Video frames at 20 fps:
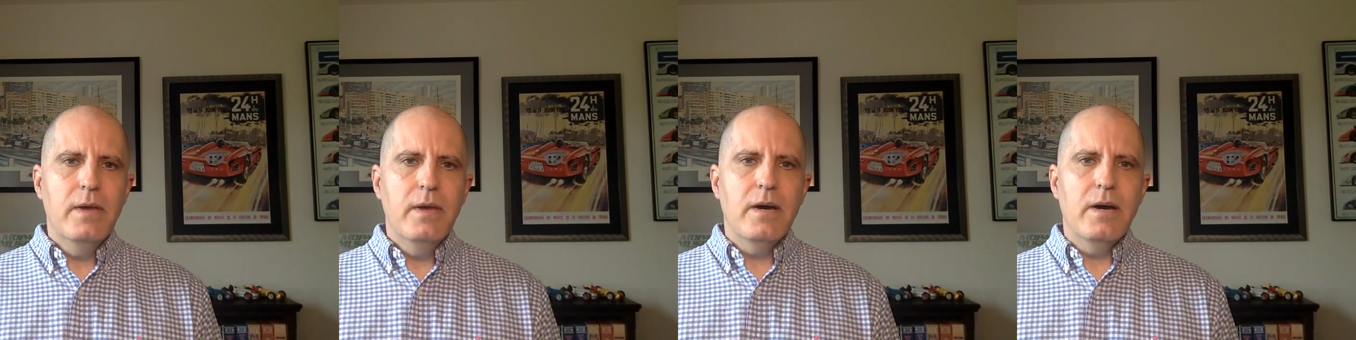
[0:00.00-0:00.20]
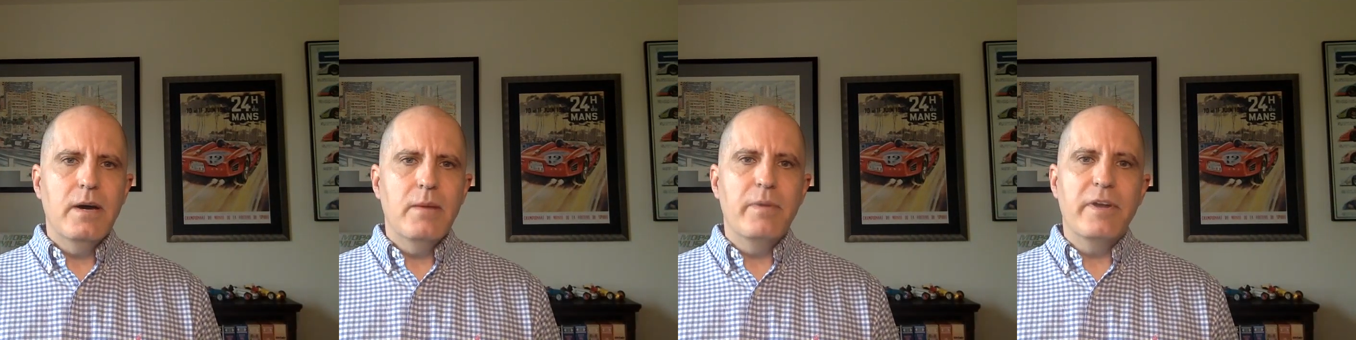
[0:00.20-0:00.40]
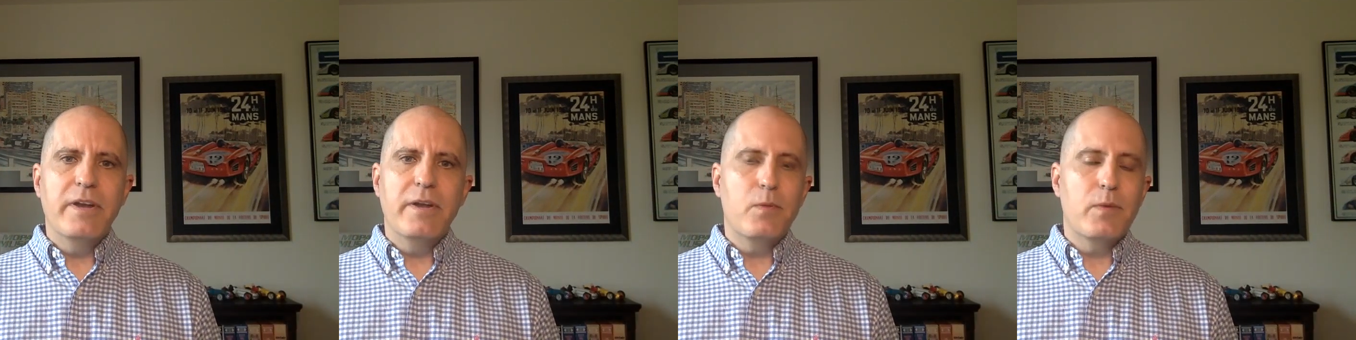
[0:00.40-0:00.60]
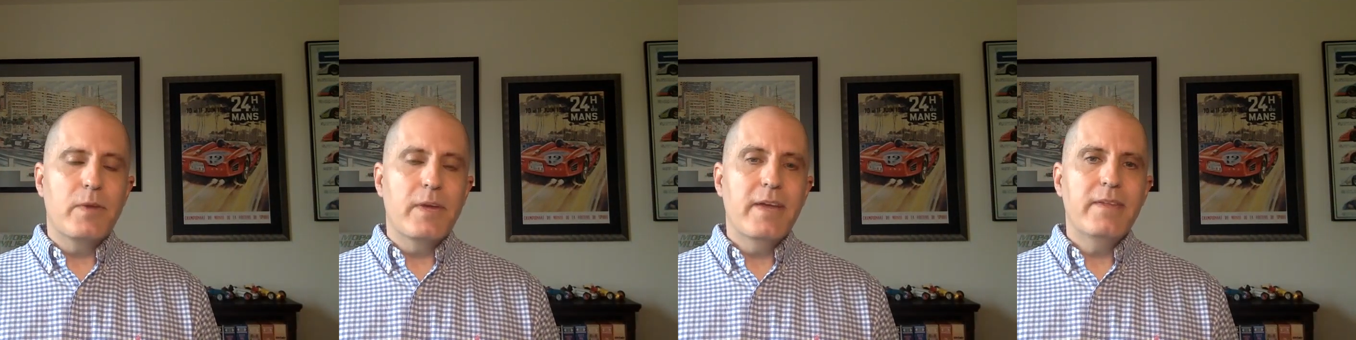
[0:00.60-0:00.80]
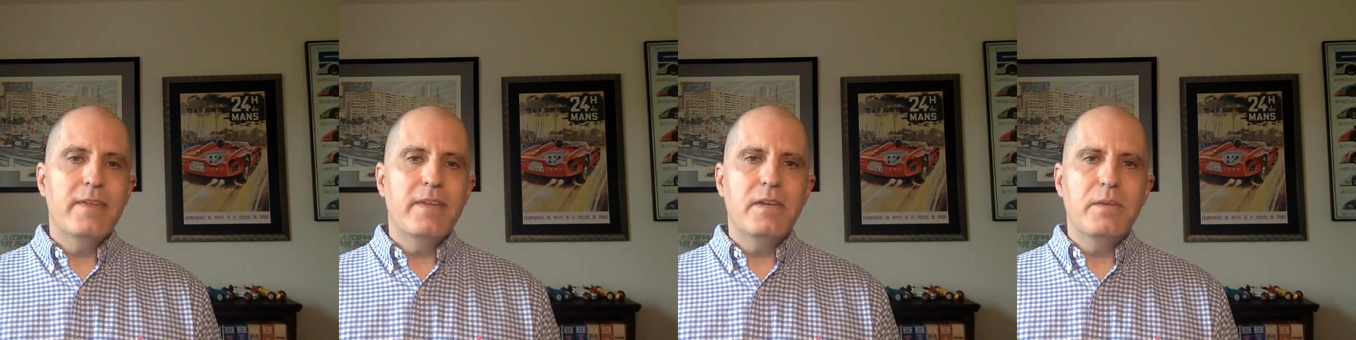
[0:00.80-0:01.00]
But in
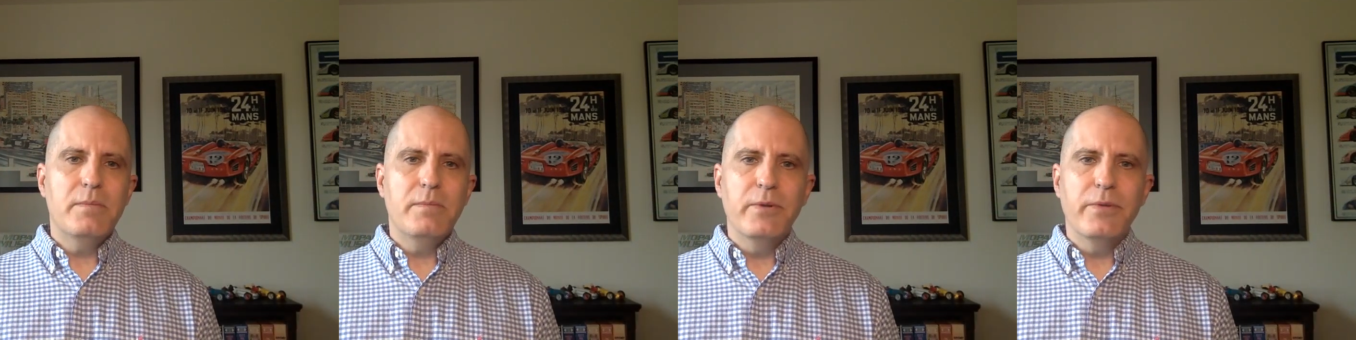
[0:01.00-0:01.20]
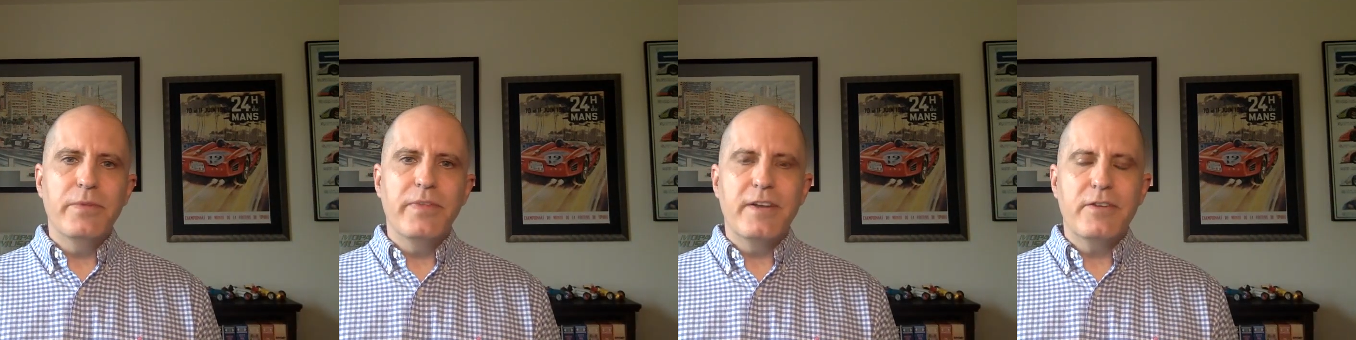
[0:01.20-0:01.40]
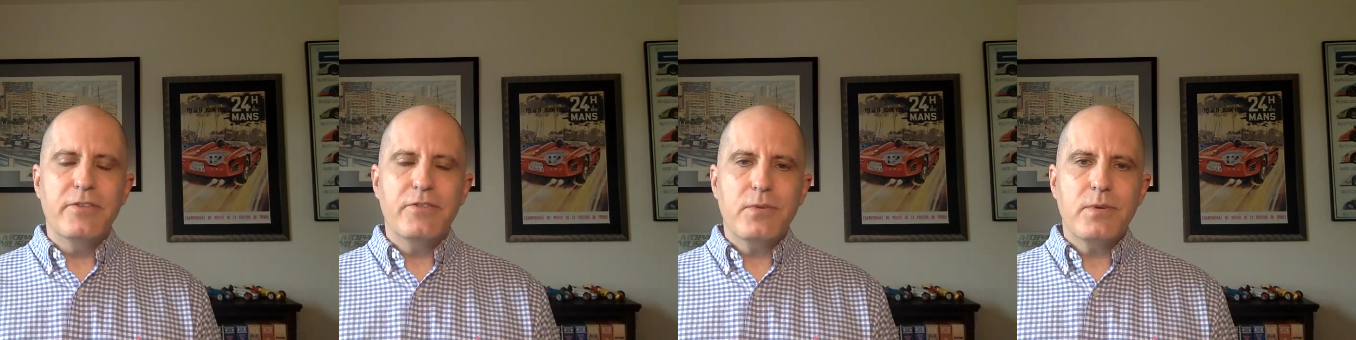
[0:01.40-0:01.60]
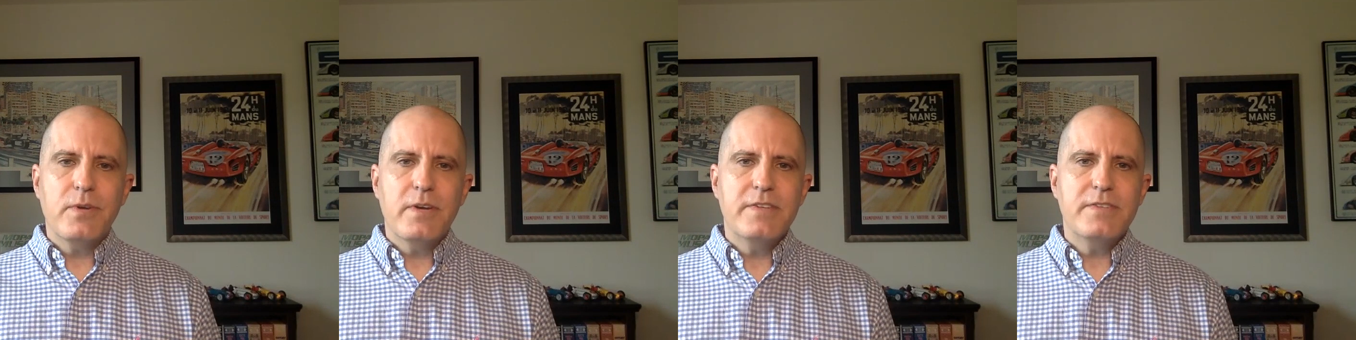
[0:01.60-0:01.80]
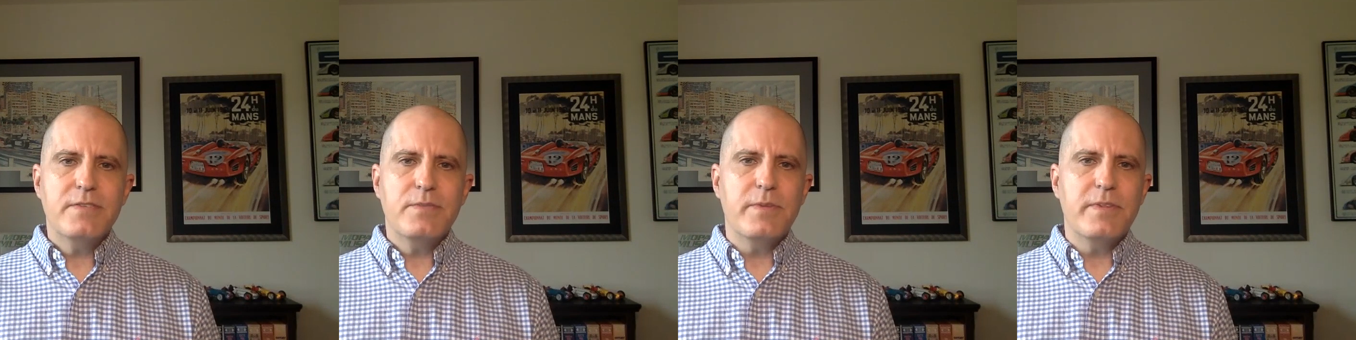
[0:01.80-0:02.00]
reality, to build that
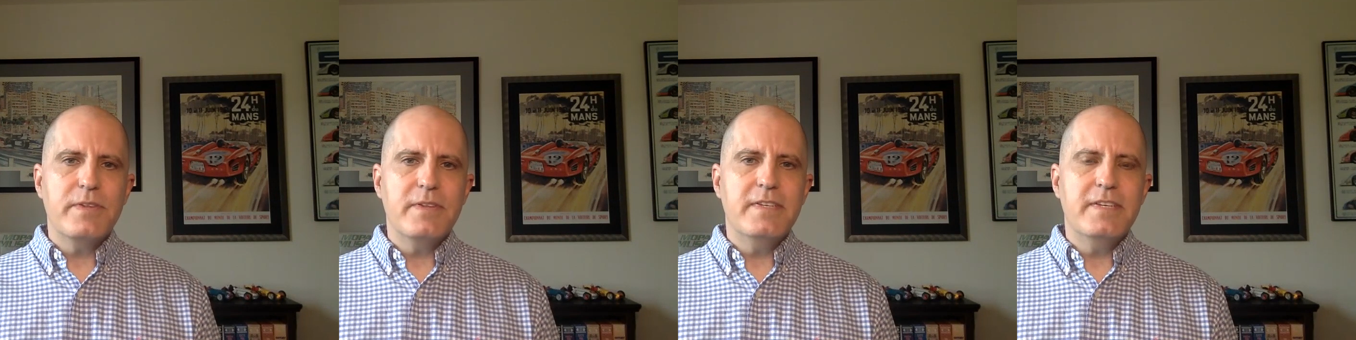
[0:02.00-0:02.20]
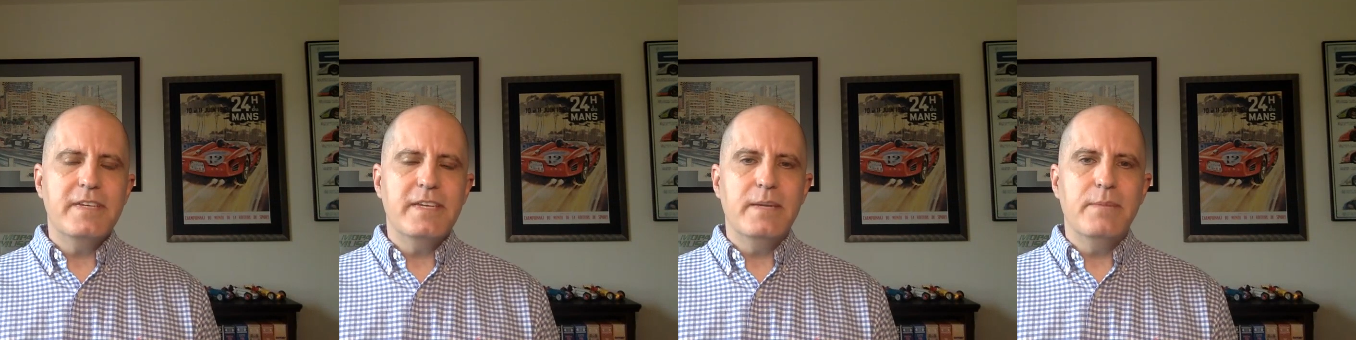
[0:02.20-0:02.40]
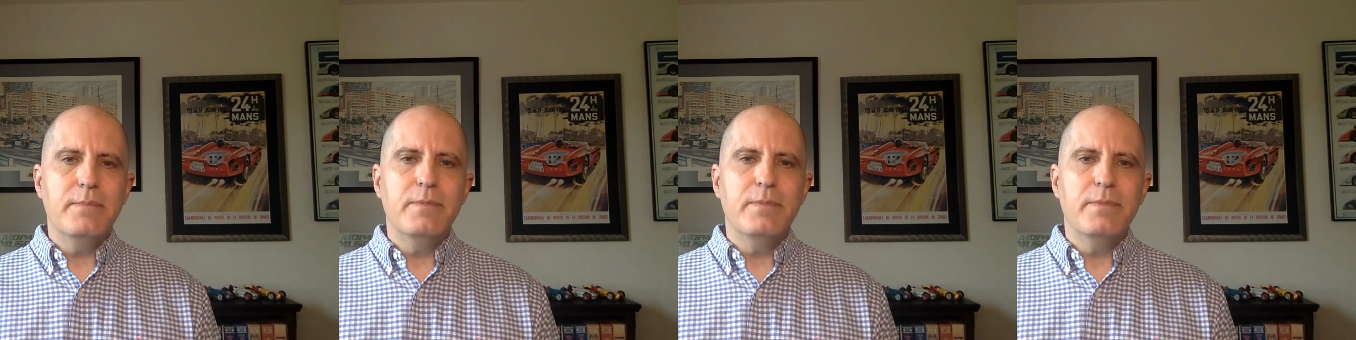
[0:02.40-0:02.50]
trust with a team,